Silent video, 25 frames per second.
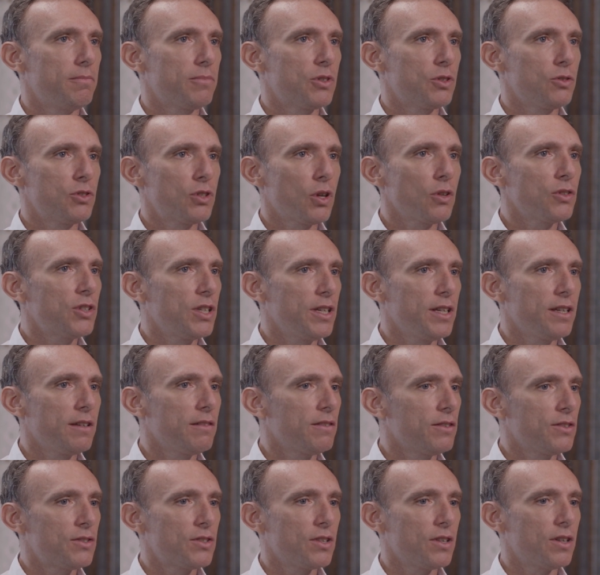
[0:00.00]

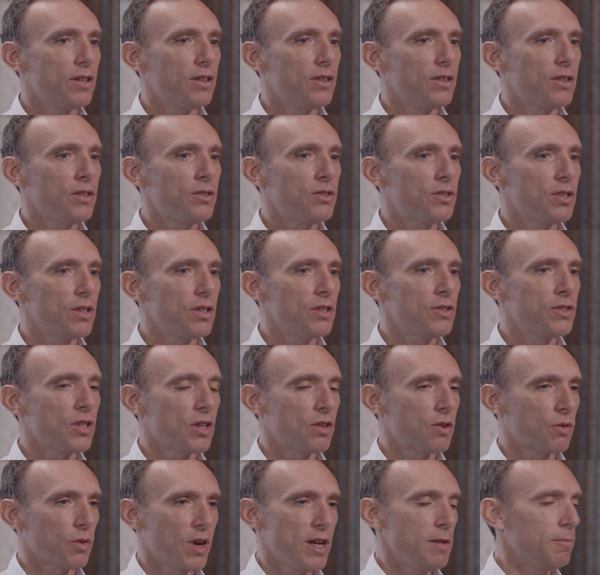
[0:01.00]
consulting, it's
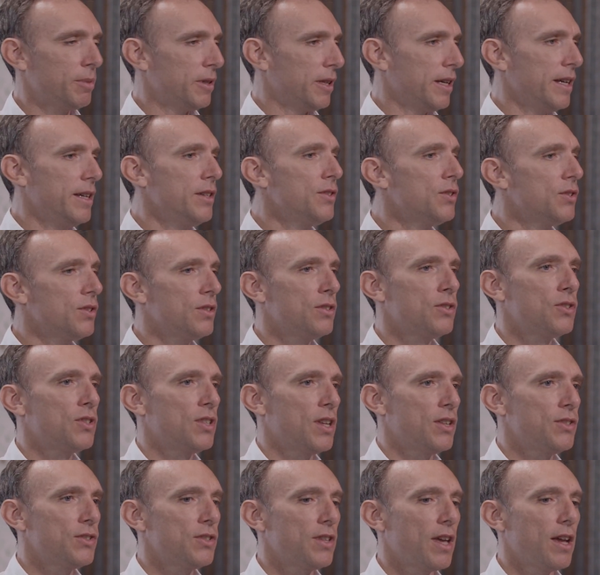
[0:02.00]
a great place in the
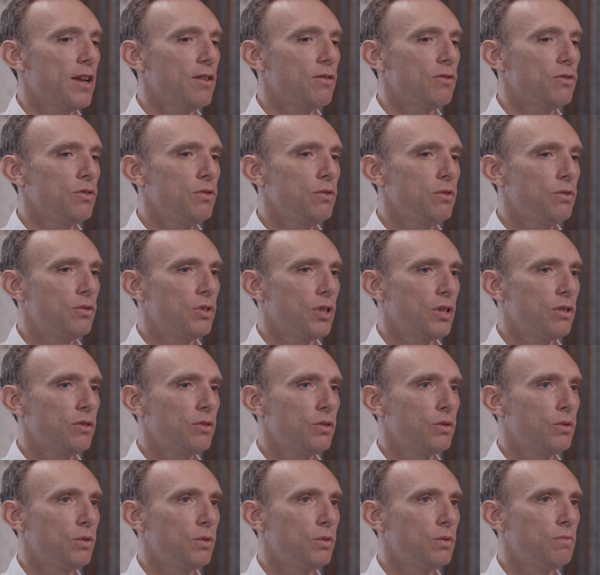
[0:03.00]
sense that you
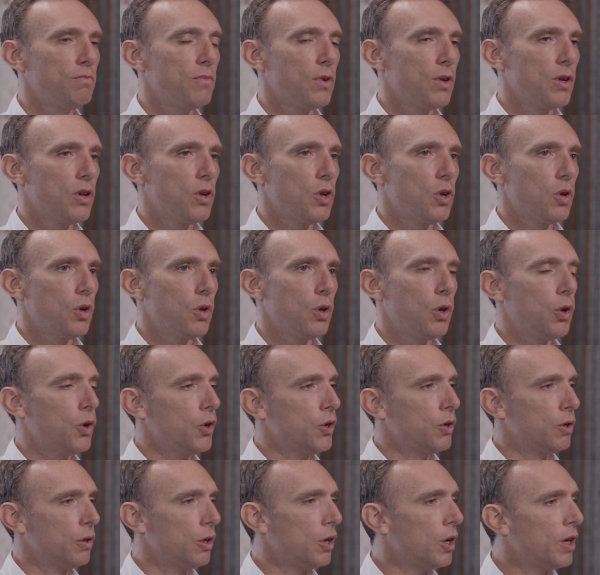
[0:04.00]
tend to
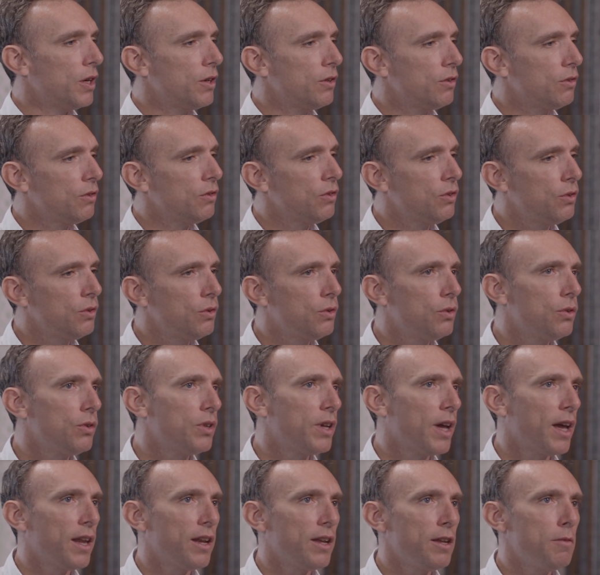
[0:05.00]
learn a lot. You
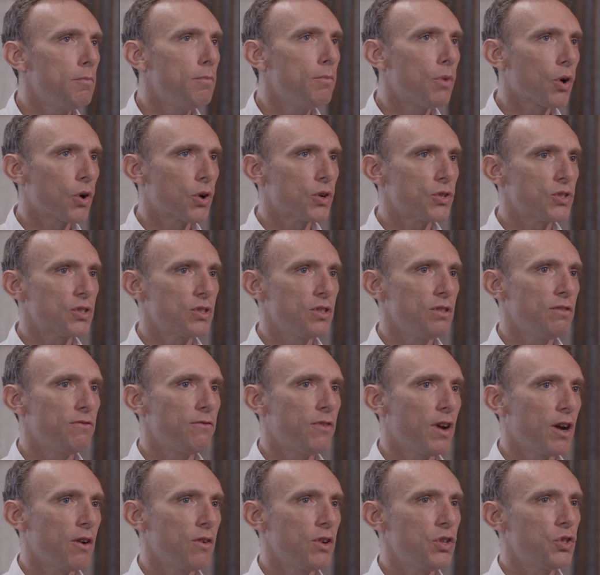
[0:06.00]
get immersed in
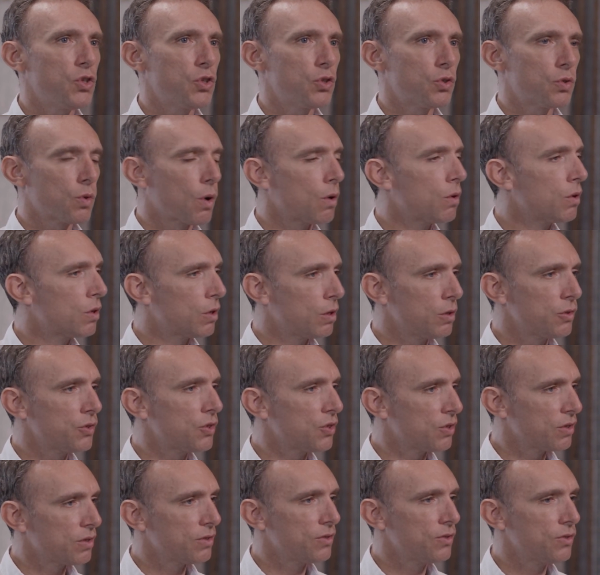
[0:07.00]
very strong
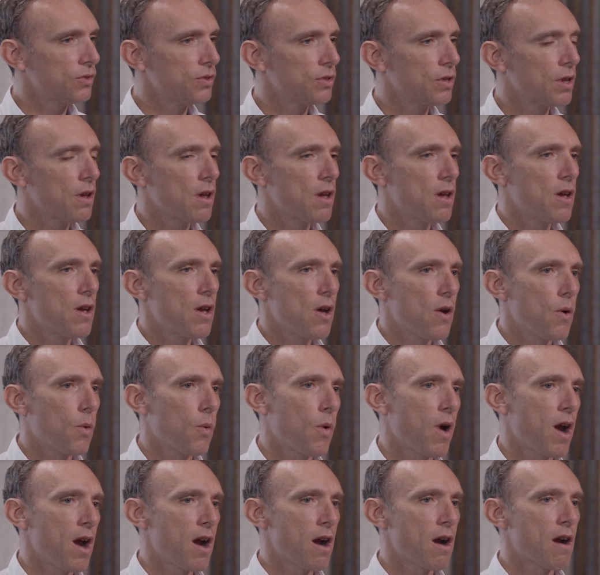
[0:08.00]
cultures
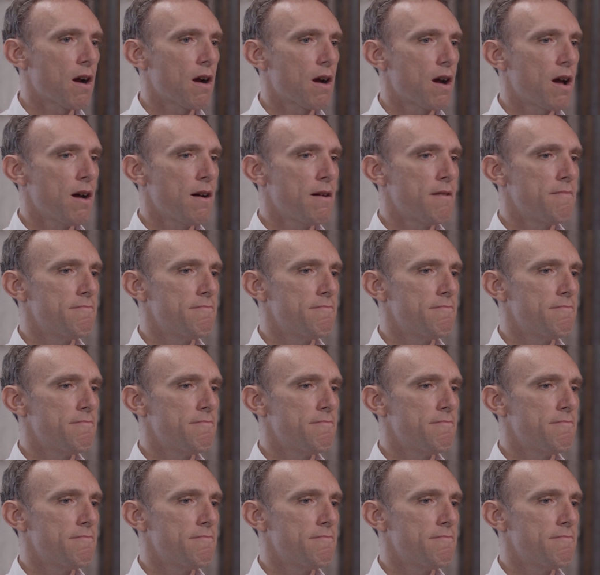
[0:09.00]
where